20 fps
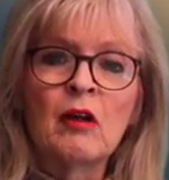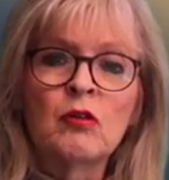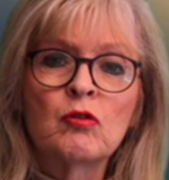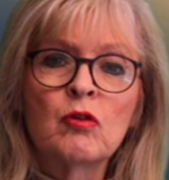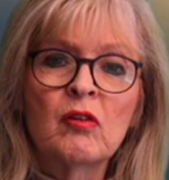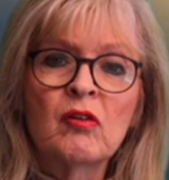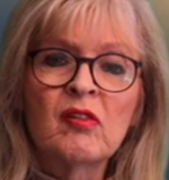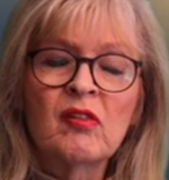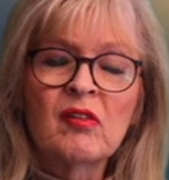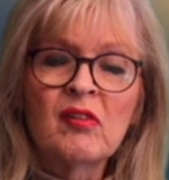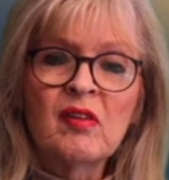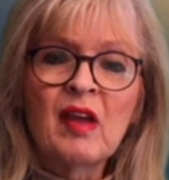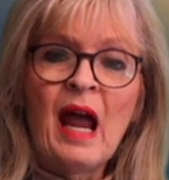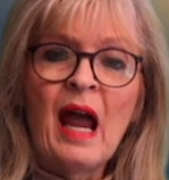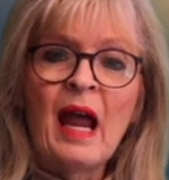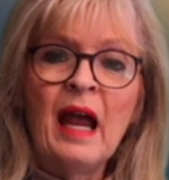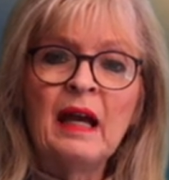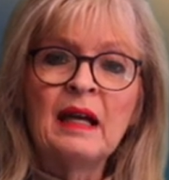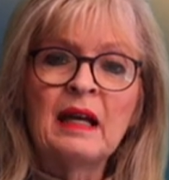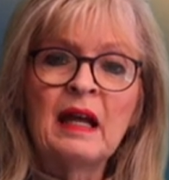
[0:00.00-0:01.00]
to
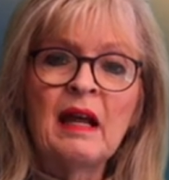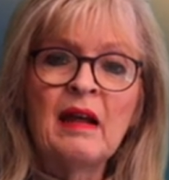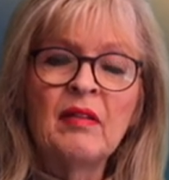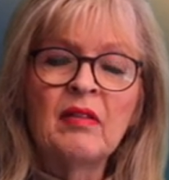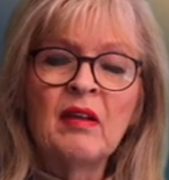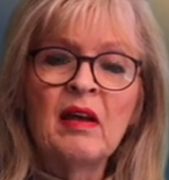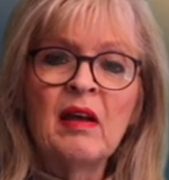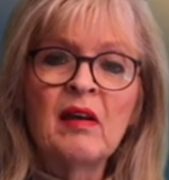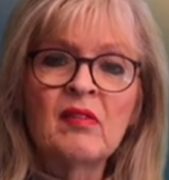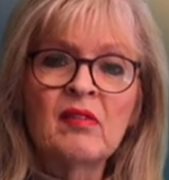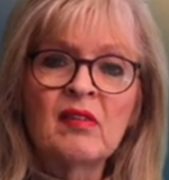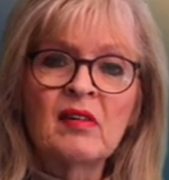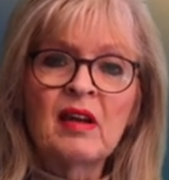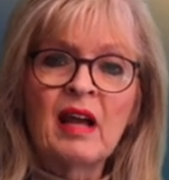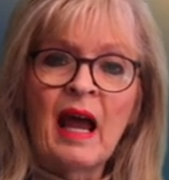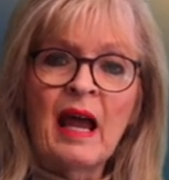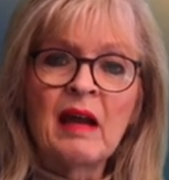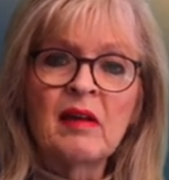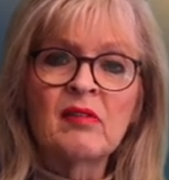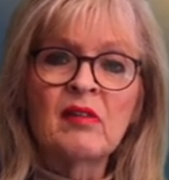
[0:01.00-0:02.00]
stand in these
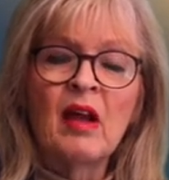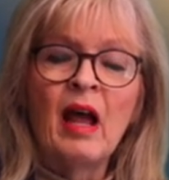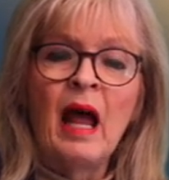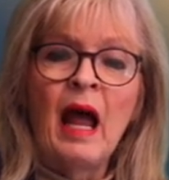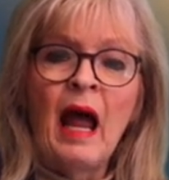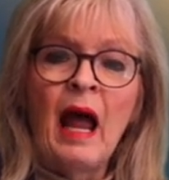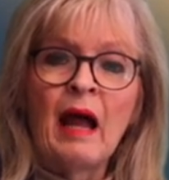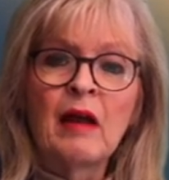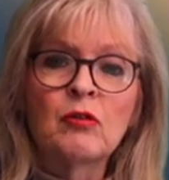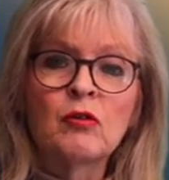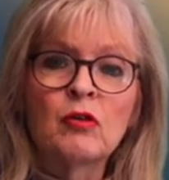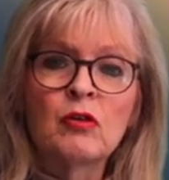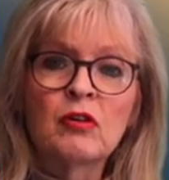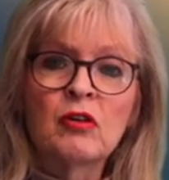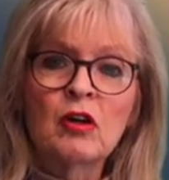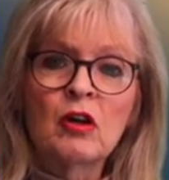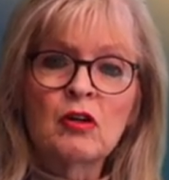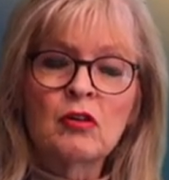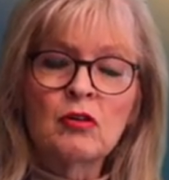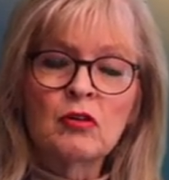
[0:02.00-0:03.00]
gates and to
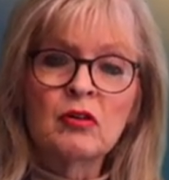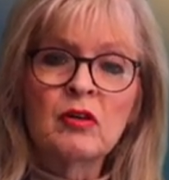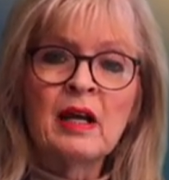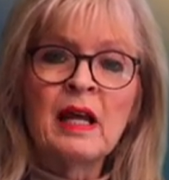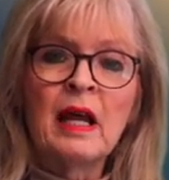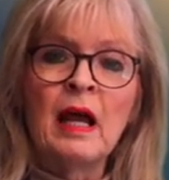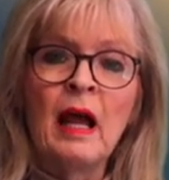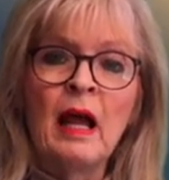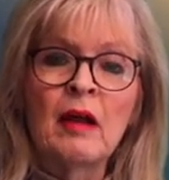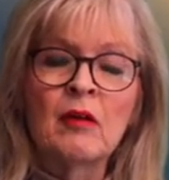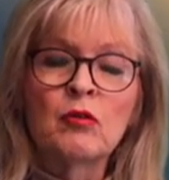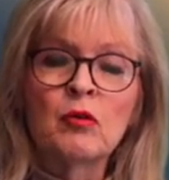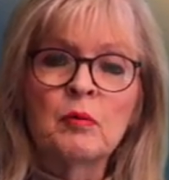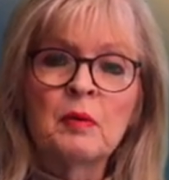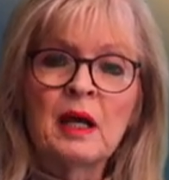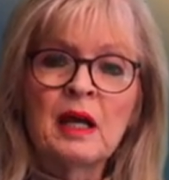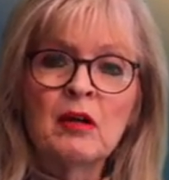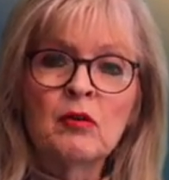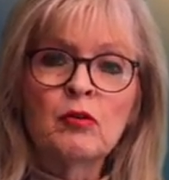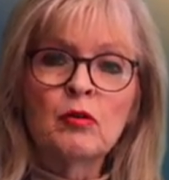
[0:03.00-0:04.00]
decree, to
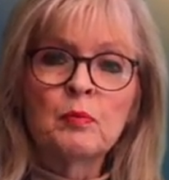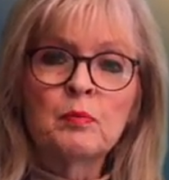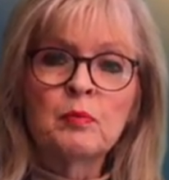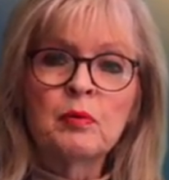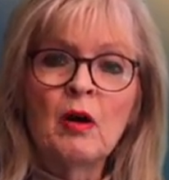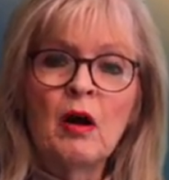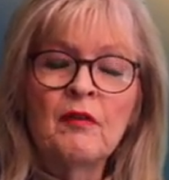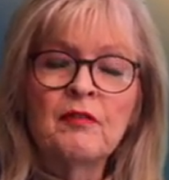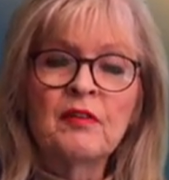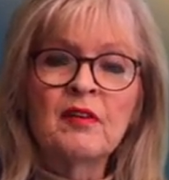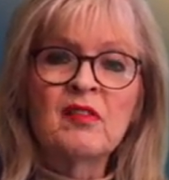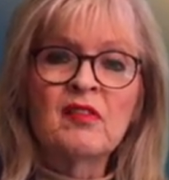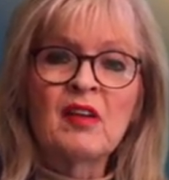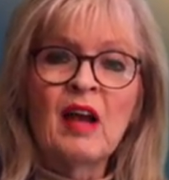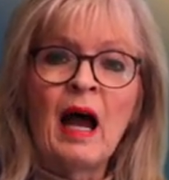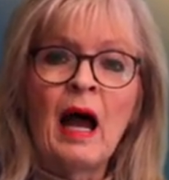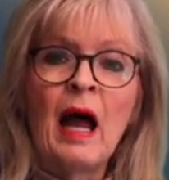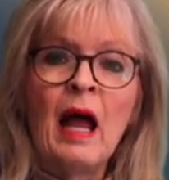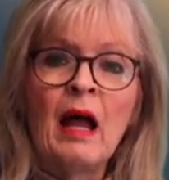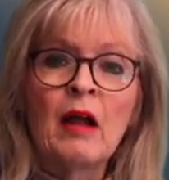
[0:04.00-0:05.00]
begin to
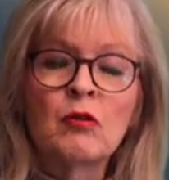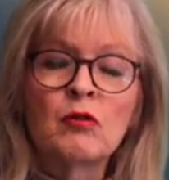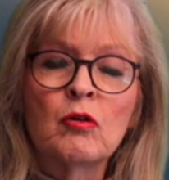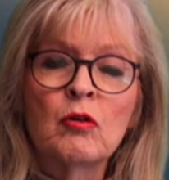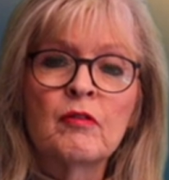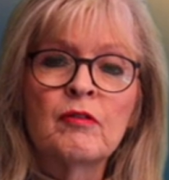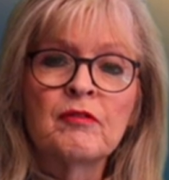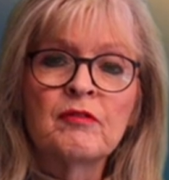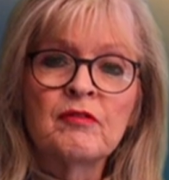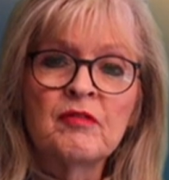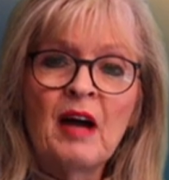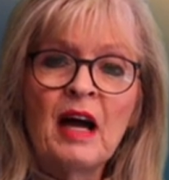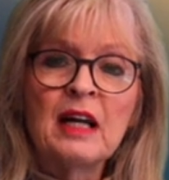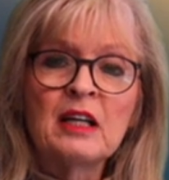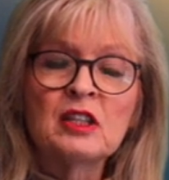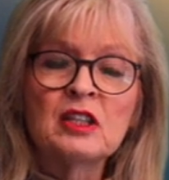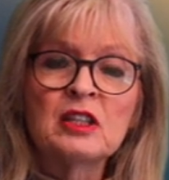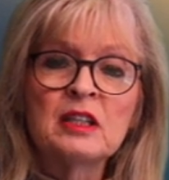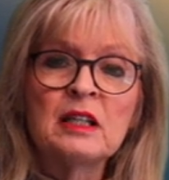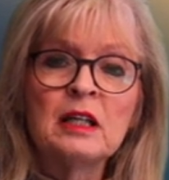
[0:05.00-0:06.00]
prophesy, to
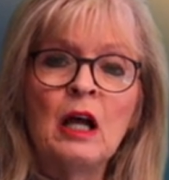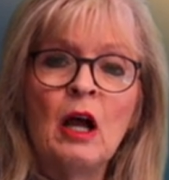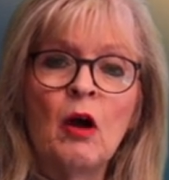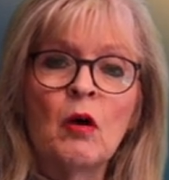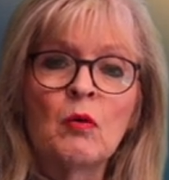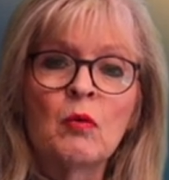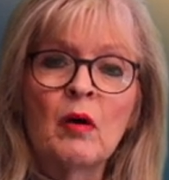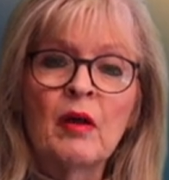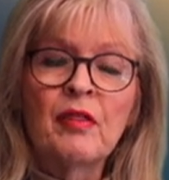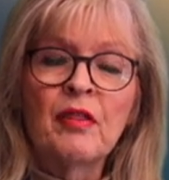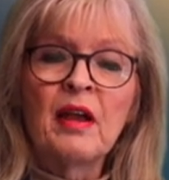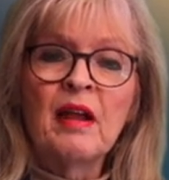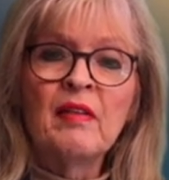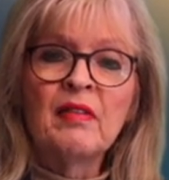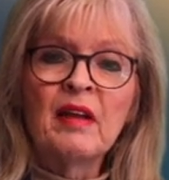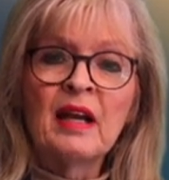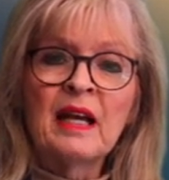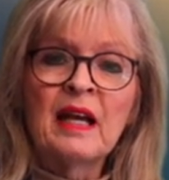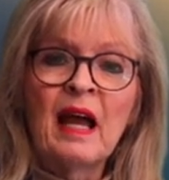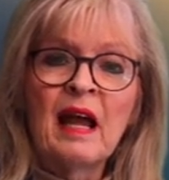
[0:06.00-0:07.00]
function
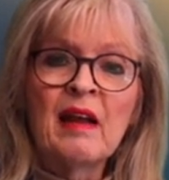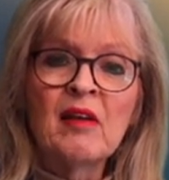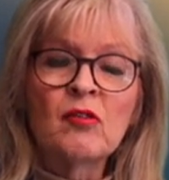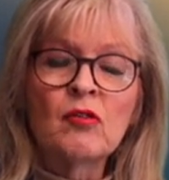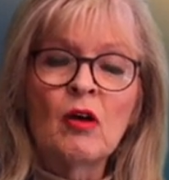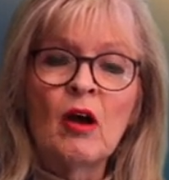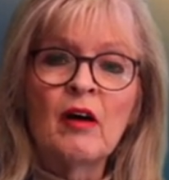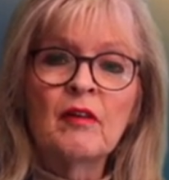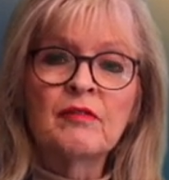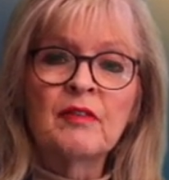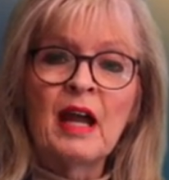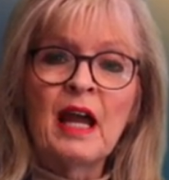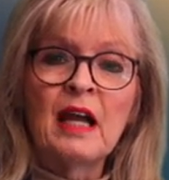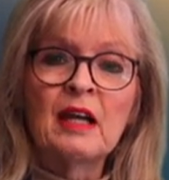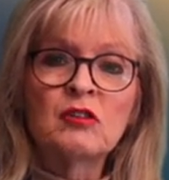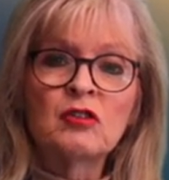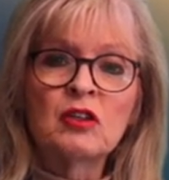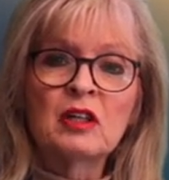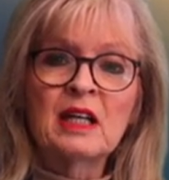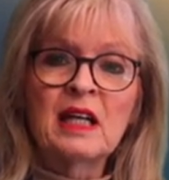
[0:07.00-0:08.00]
within the gates of
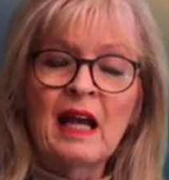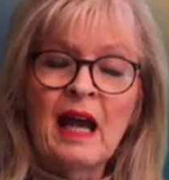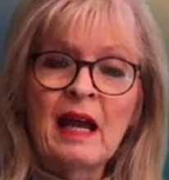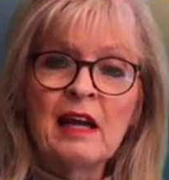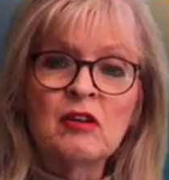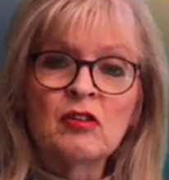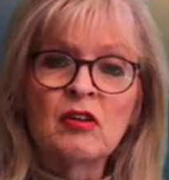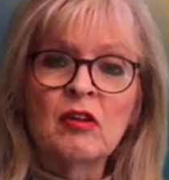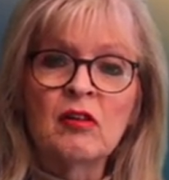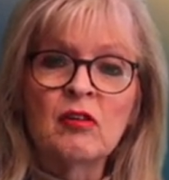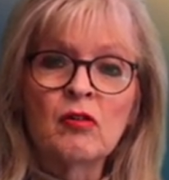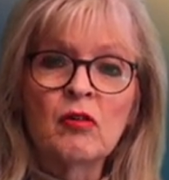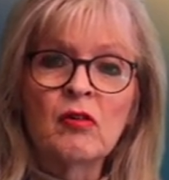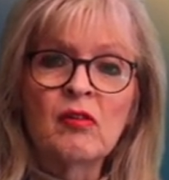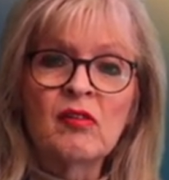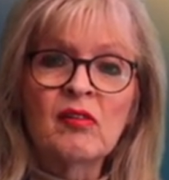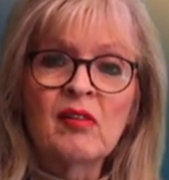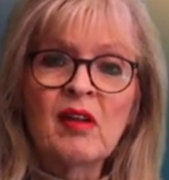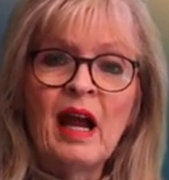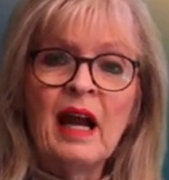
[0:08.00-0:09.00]
education, to
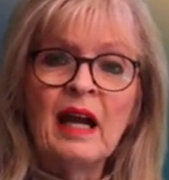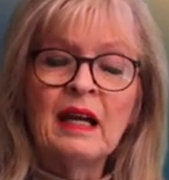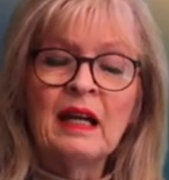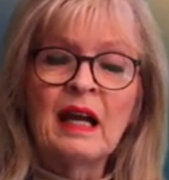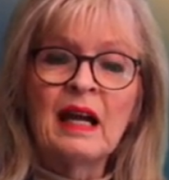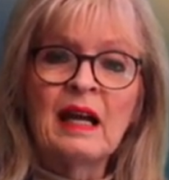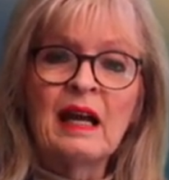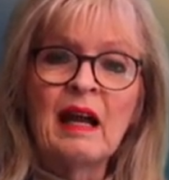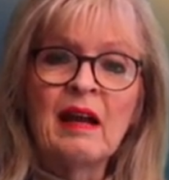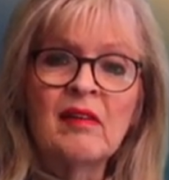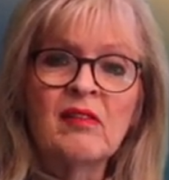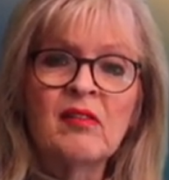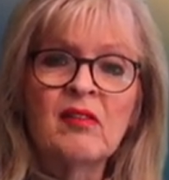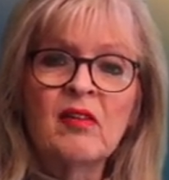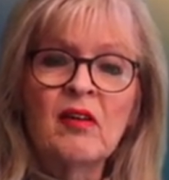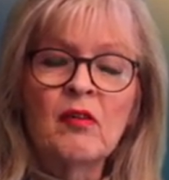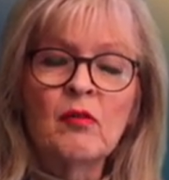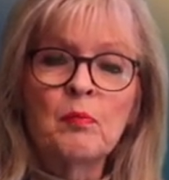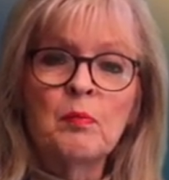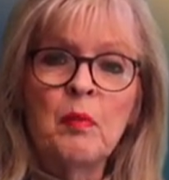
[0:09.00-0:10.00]
stand against
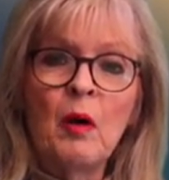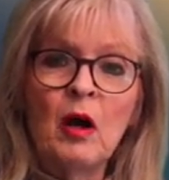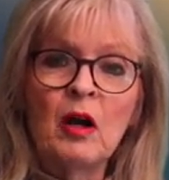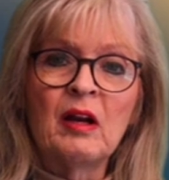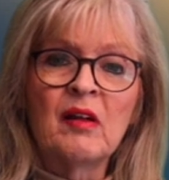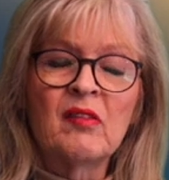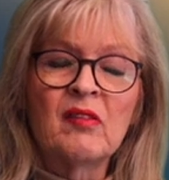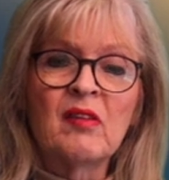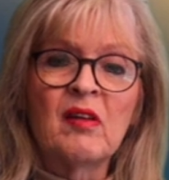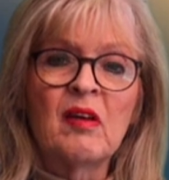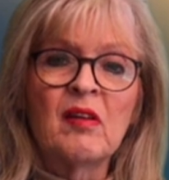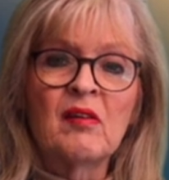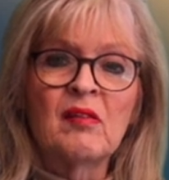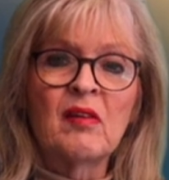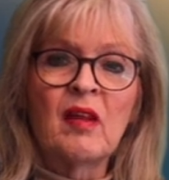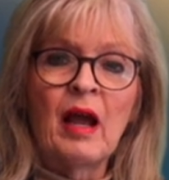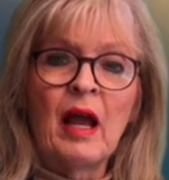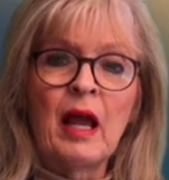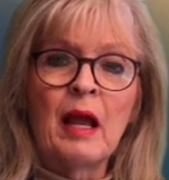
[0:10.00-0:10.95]
these policies.